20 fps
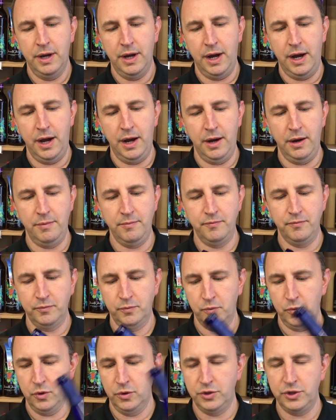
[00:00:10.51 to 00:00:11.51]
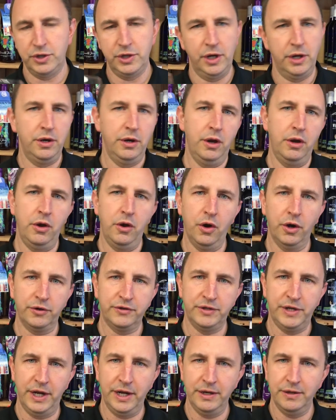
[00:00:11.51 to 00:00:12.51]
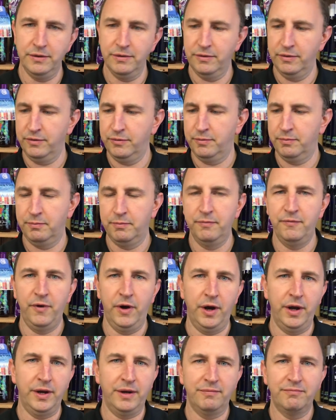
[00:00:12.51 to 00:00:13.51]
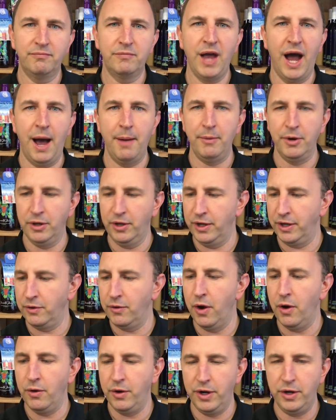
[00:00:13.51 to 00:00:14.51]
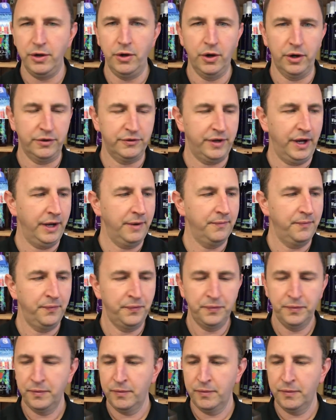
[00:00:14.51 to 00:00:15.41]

um, which is a New York State, very commonly grown in New York State.